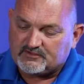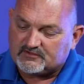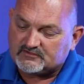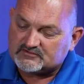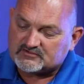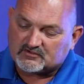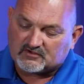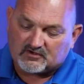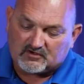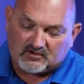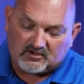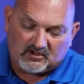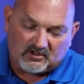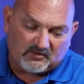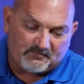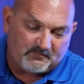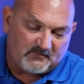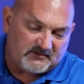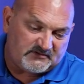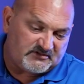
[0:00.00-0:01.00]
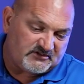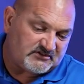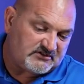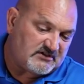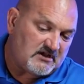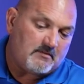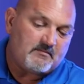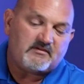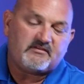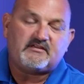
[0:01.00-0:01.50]
those are uh, just
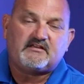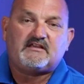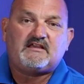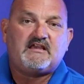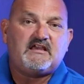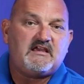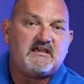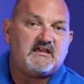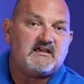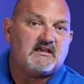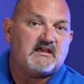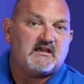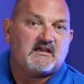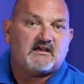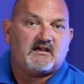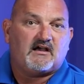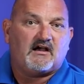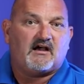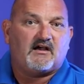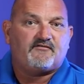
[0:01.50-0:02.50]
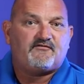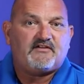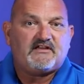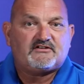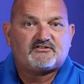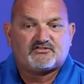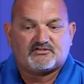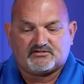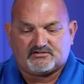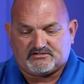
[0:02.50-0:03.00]
some of the key uh,
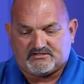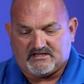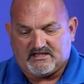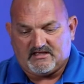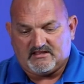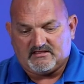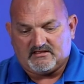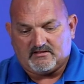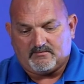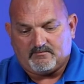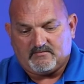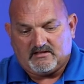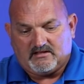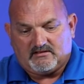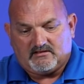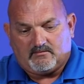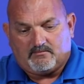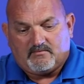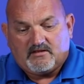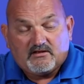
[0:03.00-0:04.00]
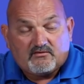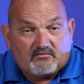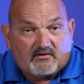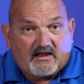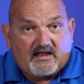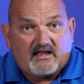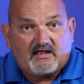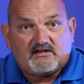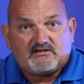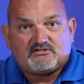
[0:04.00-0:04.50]
features in the, in the
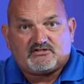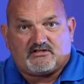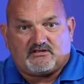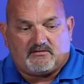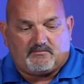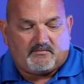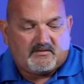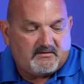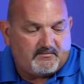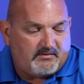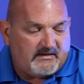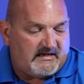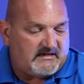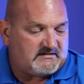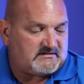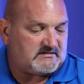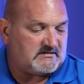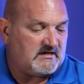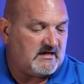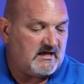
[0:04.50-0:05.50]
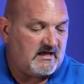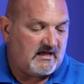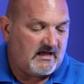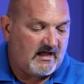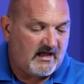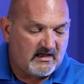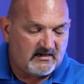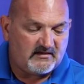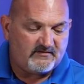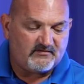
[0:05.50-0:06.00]
mid-range and the mid-bass
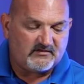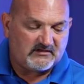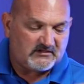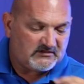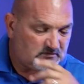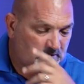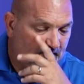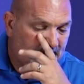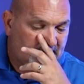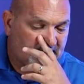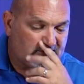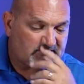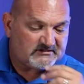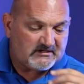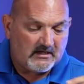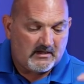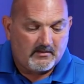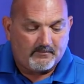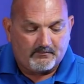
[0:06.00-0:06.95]
and even the tweeters